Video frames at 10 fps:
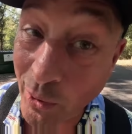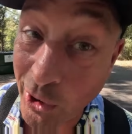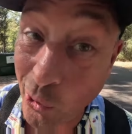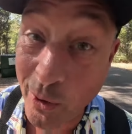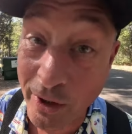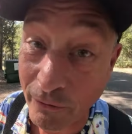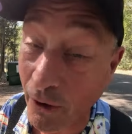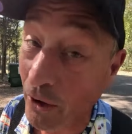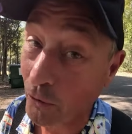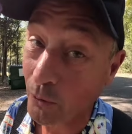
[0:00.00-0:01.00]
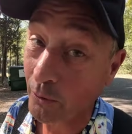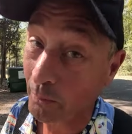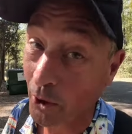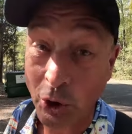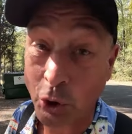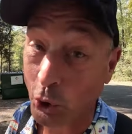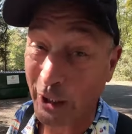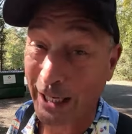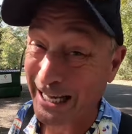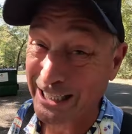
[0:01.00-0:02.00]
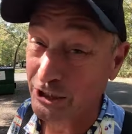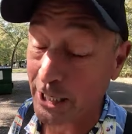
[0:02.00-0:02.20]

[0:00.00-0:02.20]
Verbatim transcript: we go any farther with Martin Creek Lake